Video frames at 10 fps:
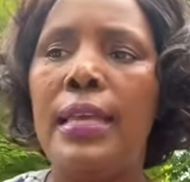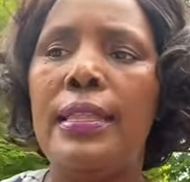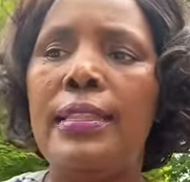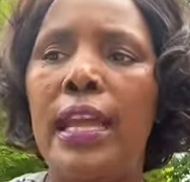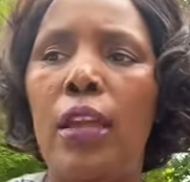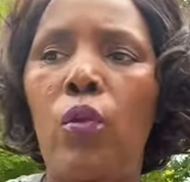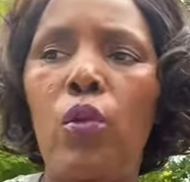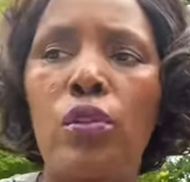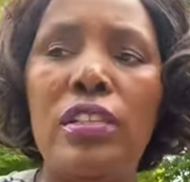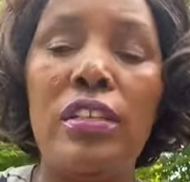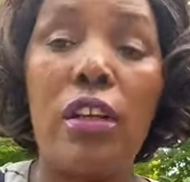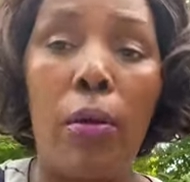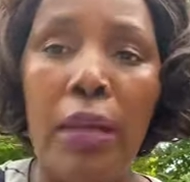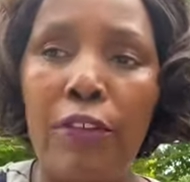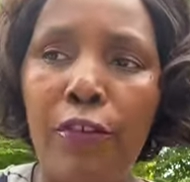They would
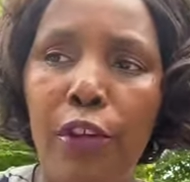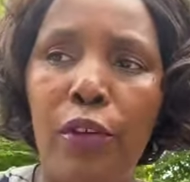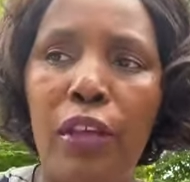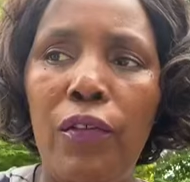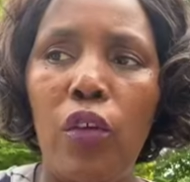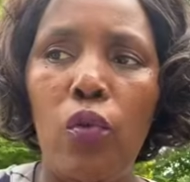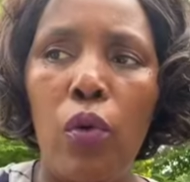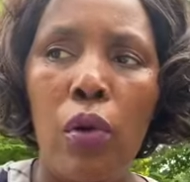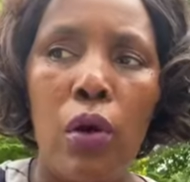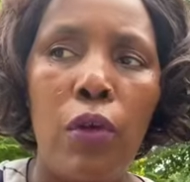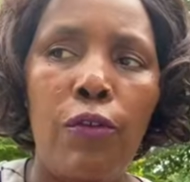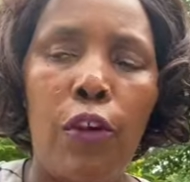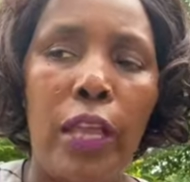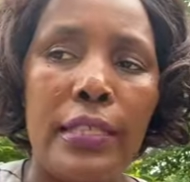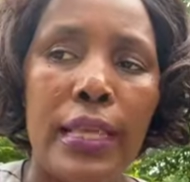recommend for you if you
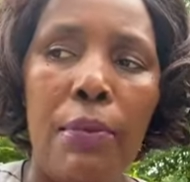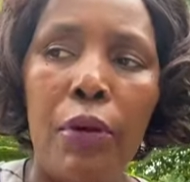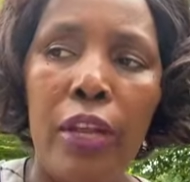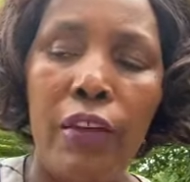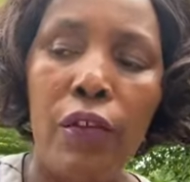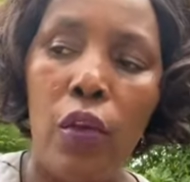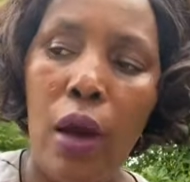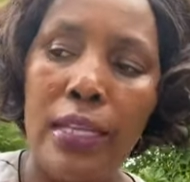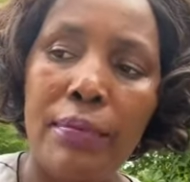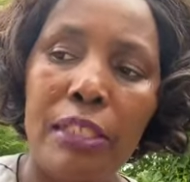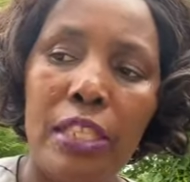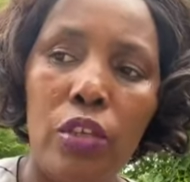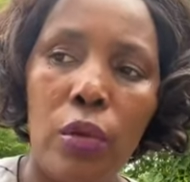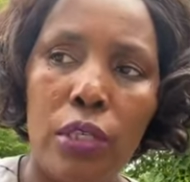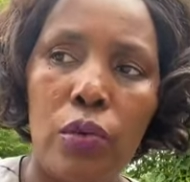for example, if you are admitted
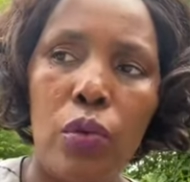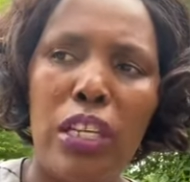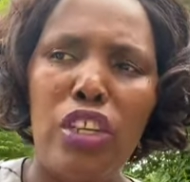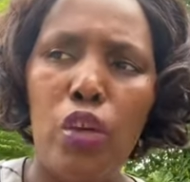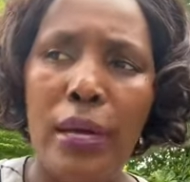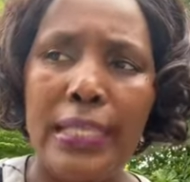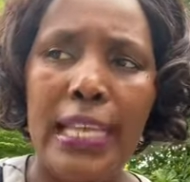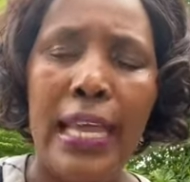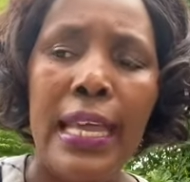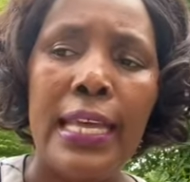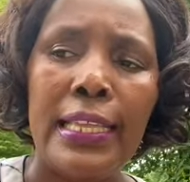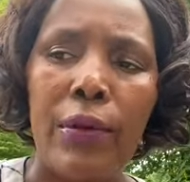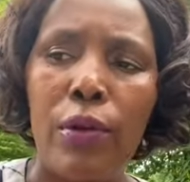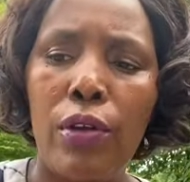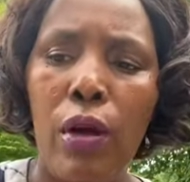to a school in USA, they
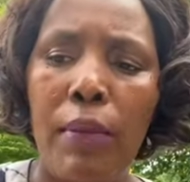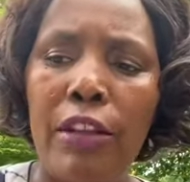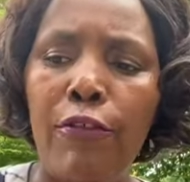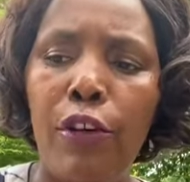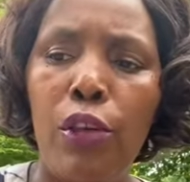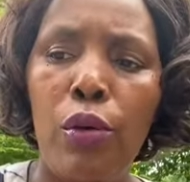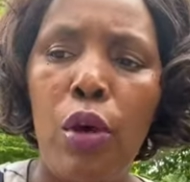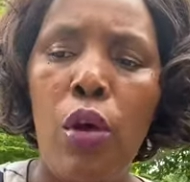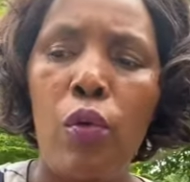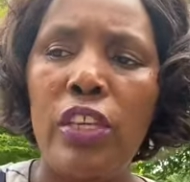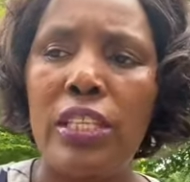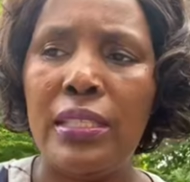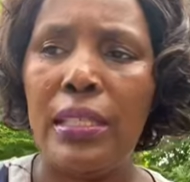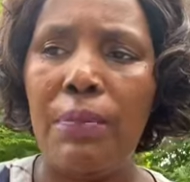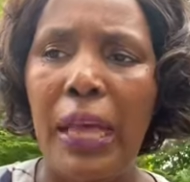would recommend for you which is
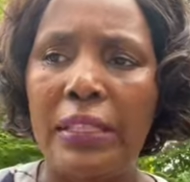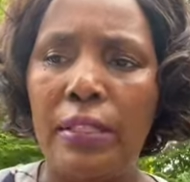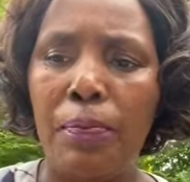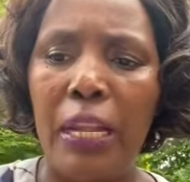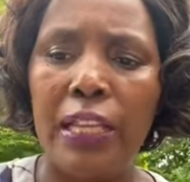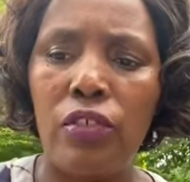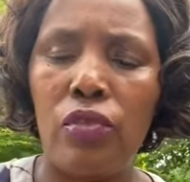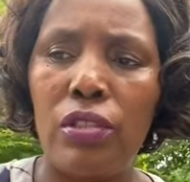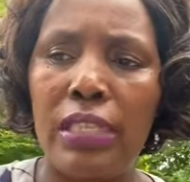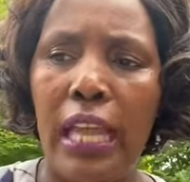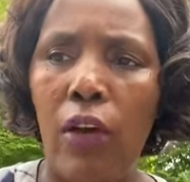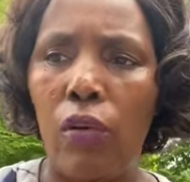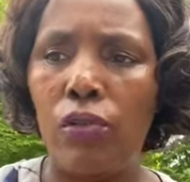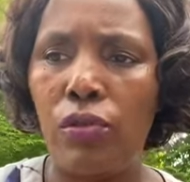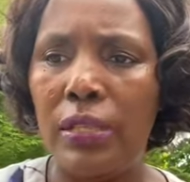the best place to stay
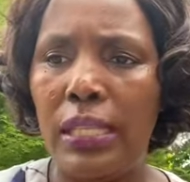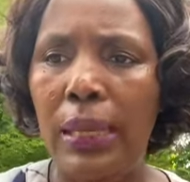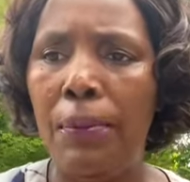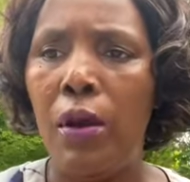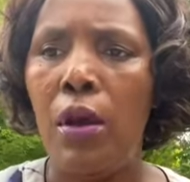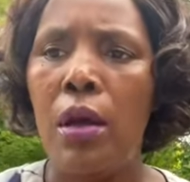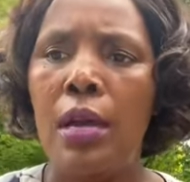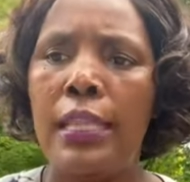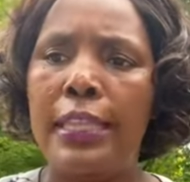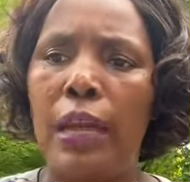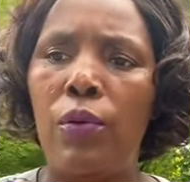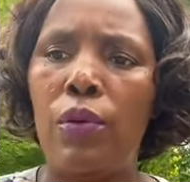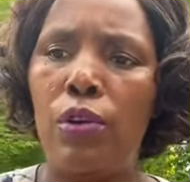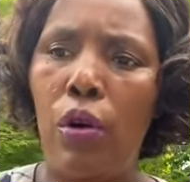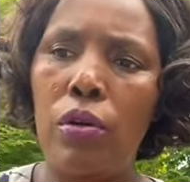or to sleep. They
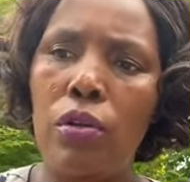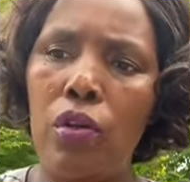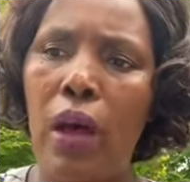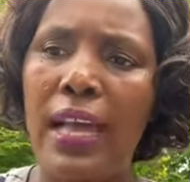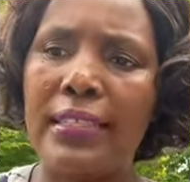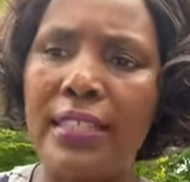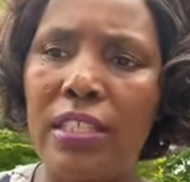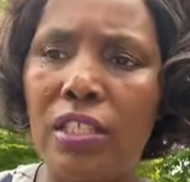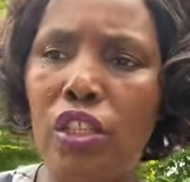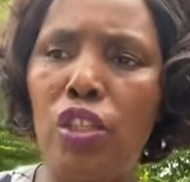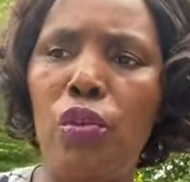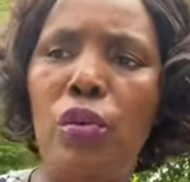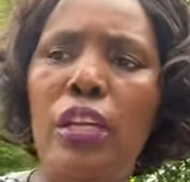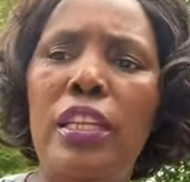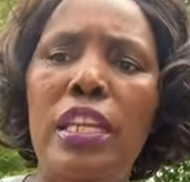would also assist you
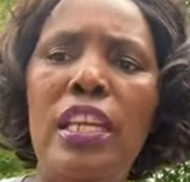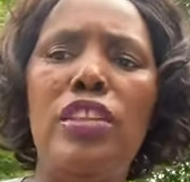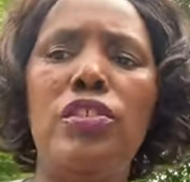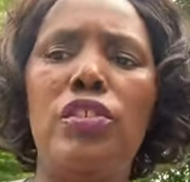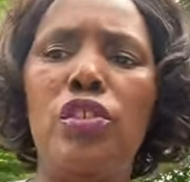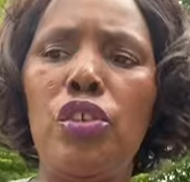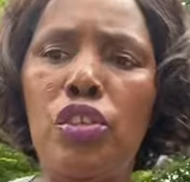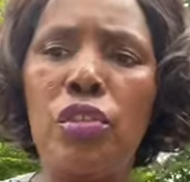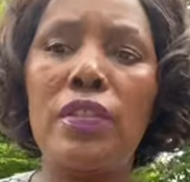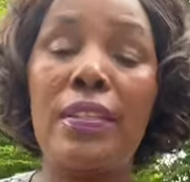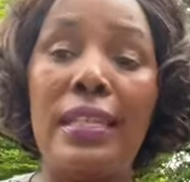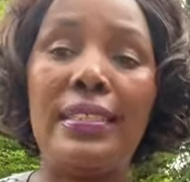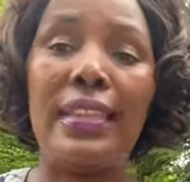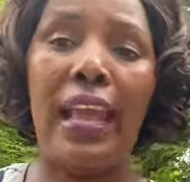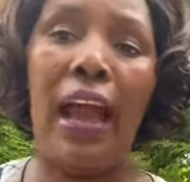in institutions that
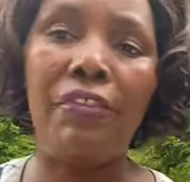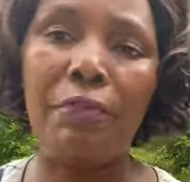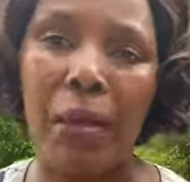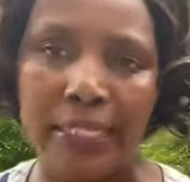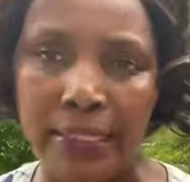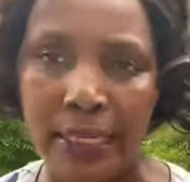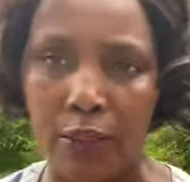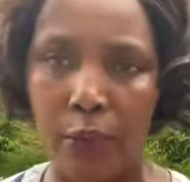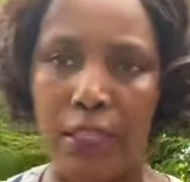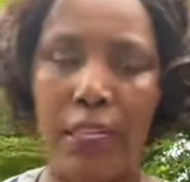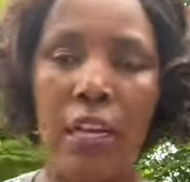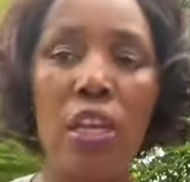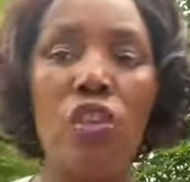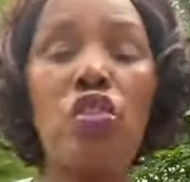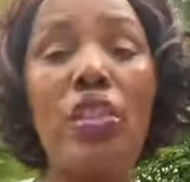they have partnered with.
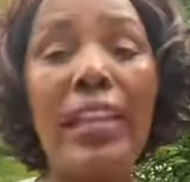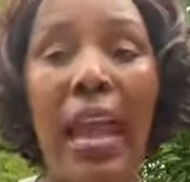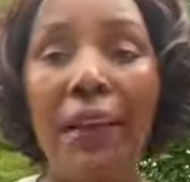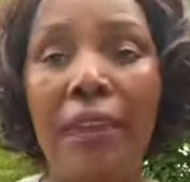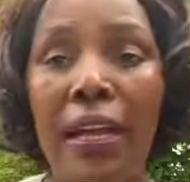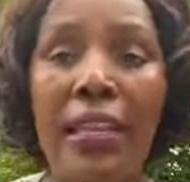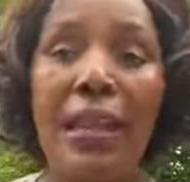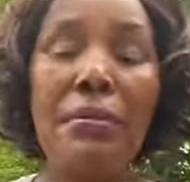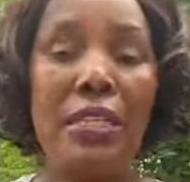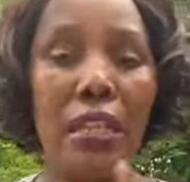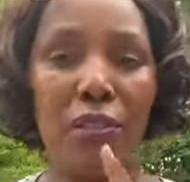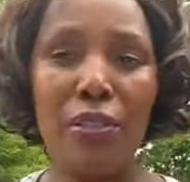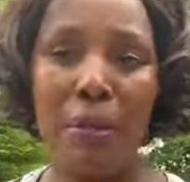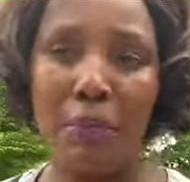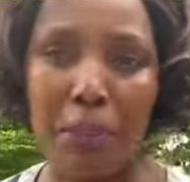So they have, let me tell you
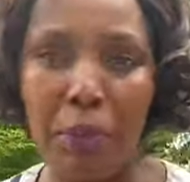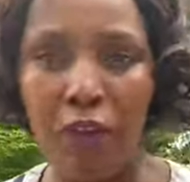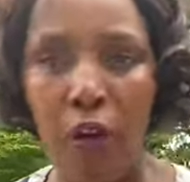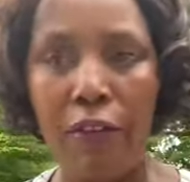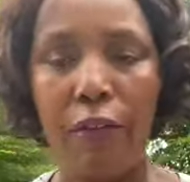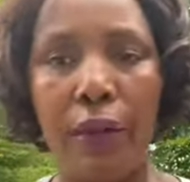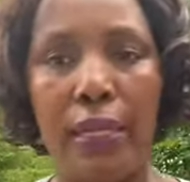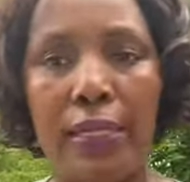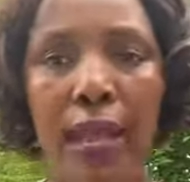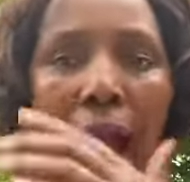something before I forget.